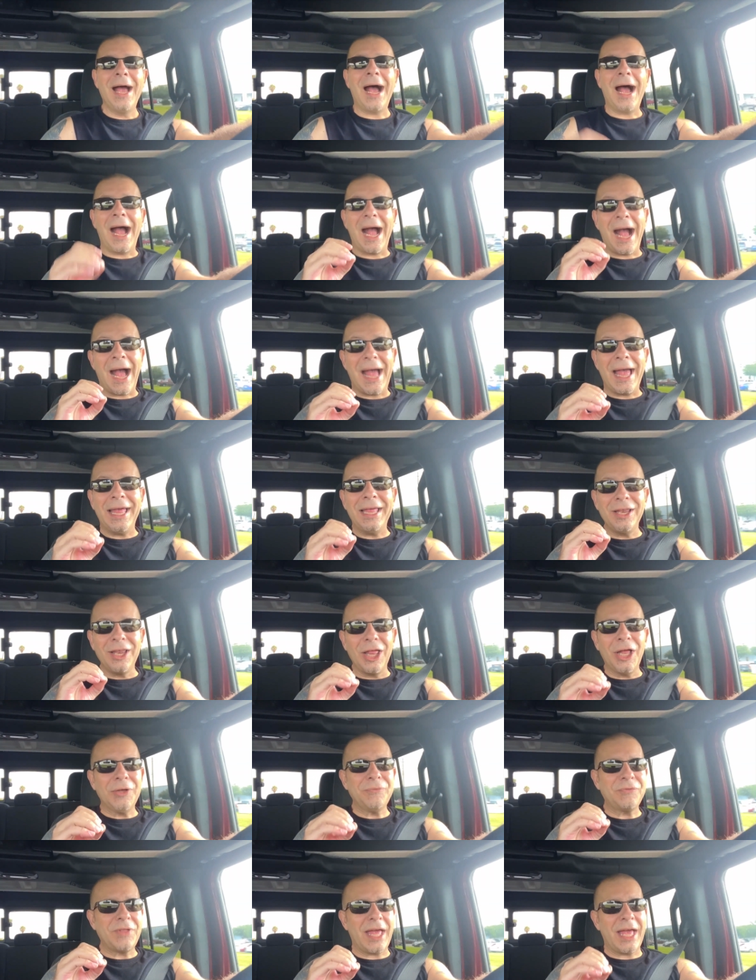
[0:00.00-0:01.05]
I
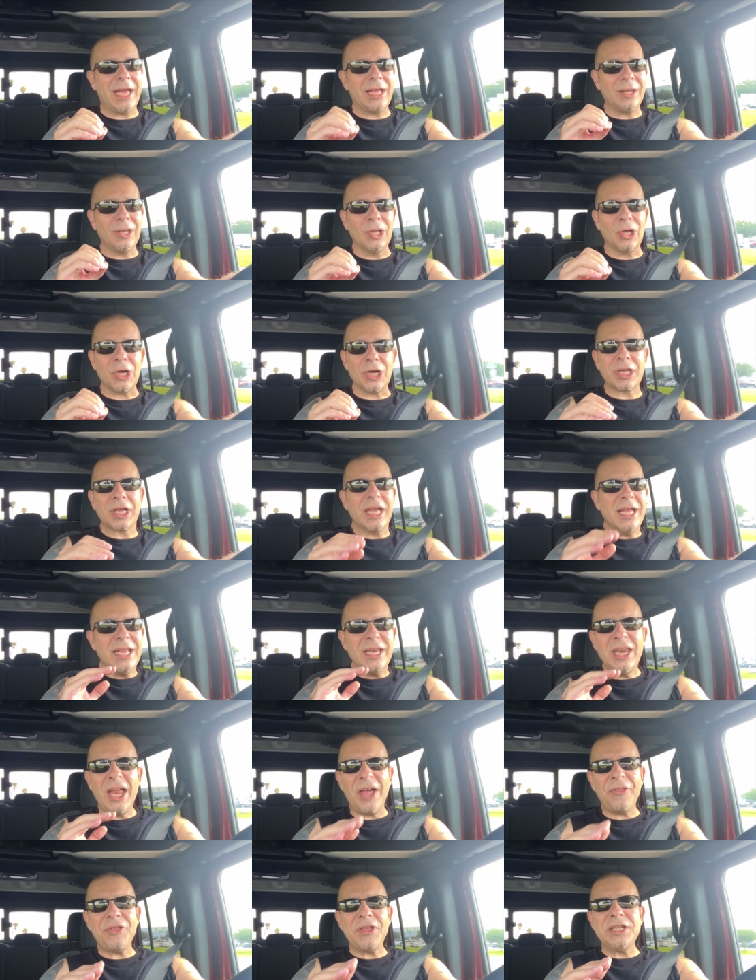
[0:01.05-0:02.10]
love that look.
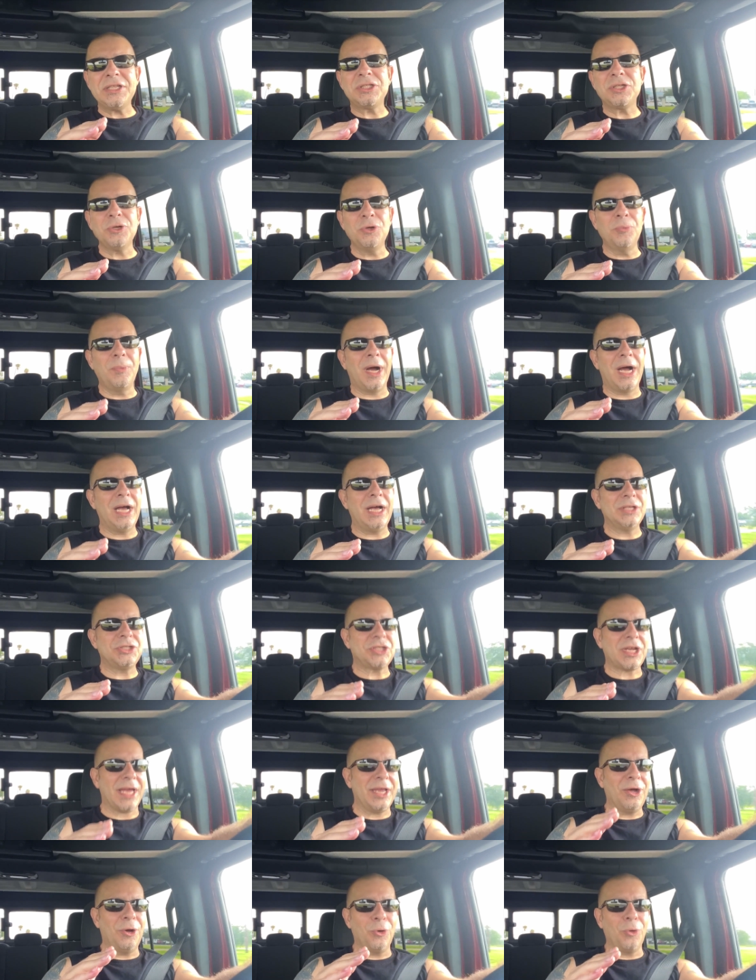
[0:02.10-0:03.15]
Nothing too much.
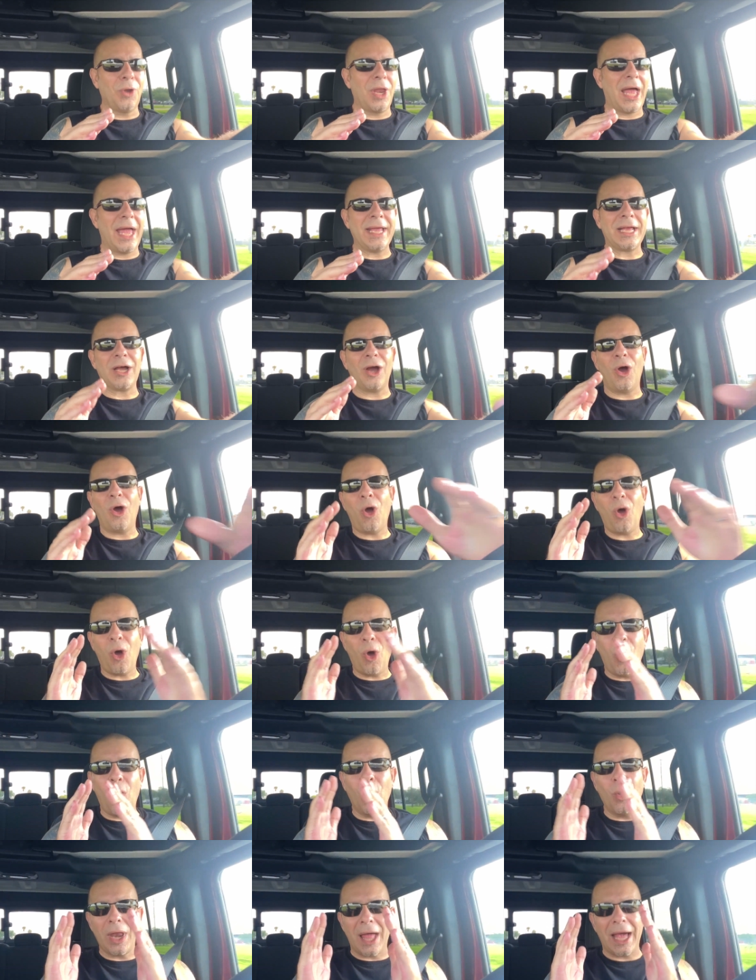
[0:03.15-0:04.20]
I don't like a
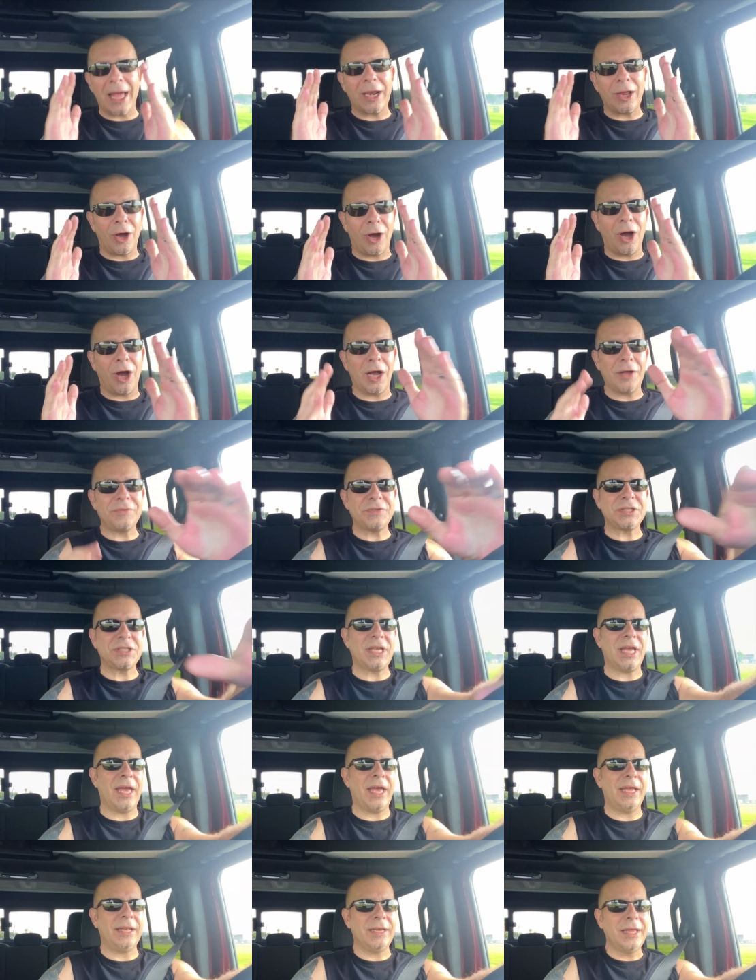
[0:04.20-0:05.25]
whole lot of
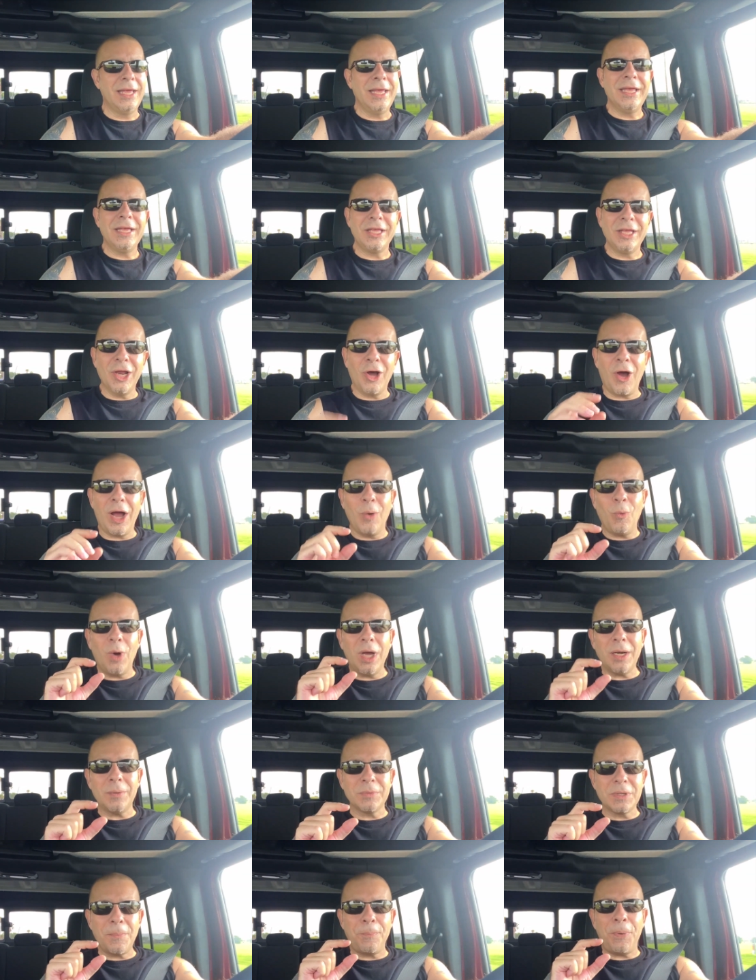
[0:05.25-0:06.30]
offset. You know, I want
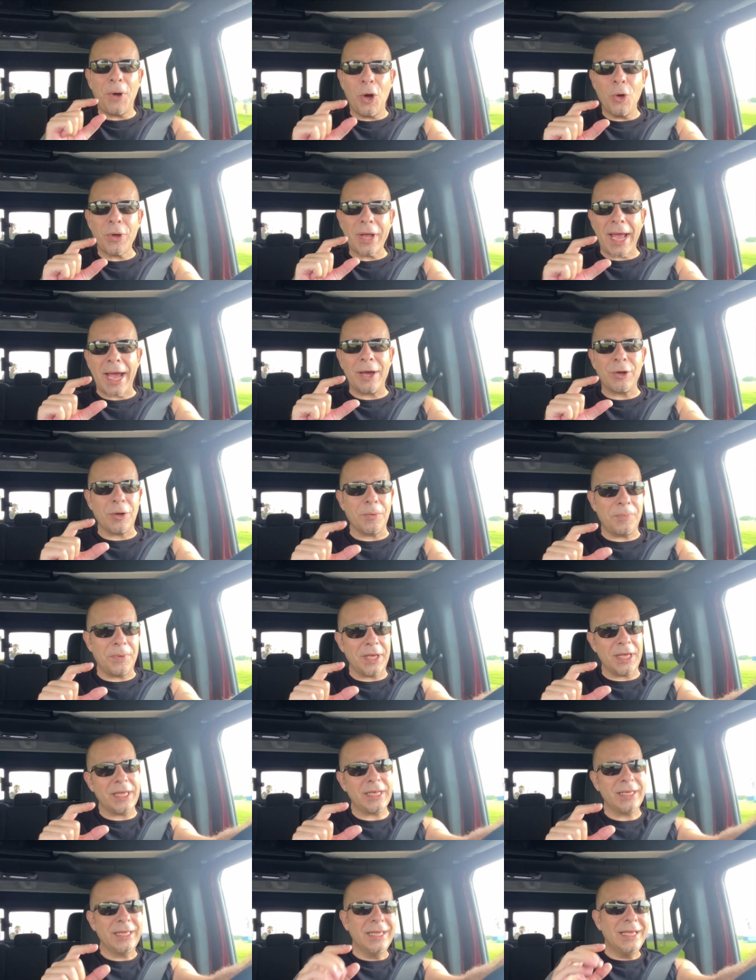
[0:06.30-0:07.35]
them to poke out a
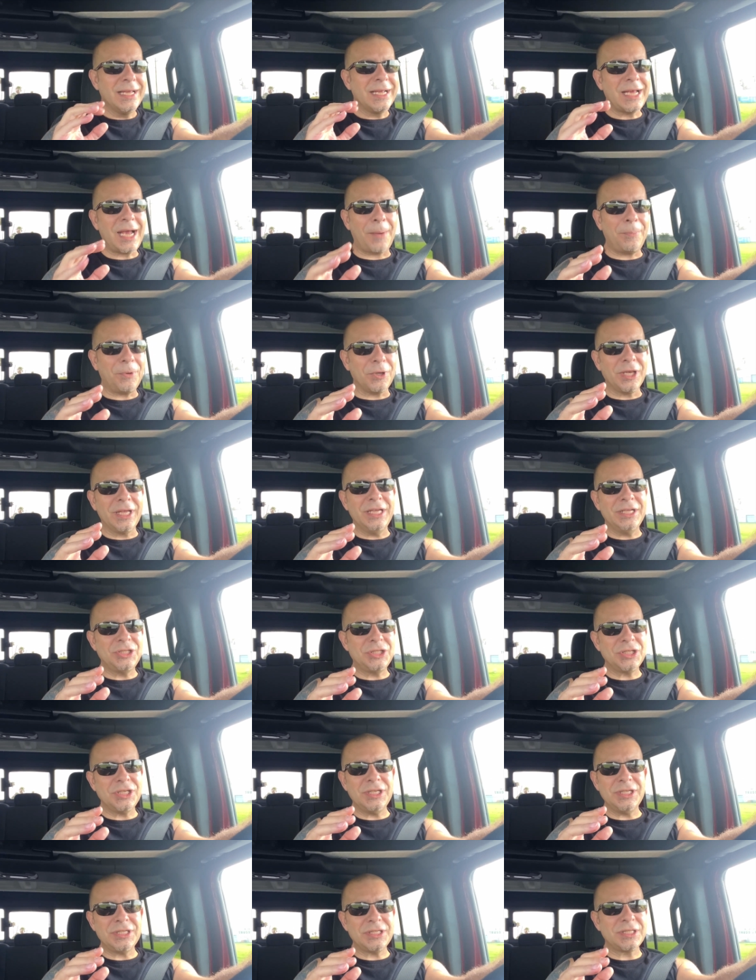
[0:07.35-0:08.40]
bit. A couple
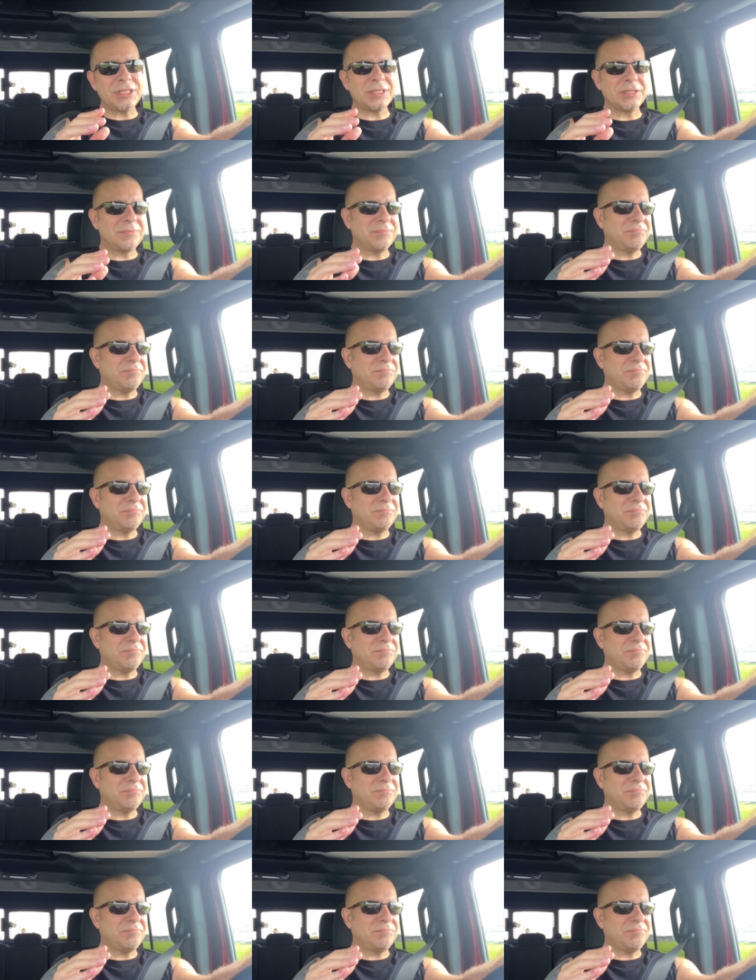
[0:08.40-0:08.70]
inches,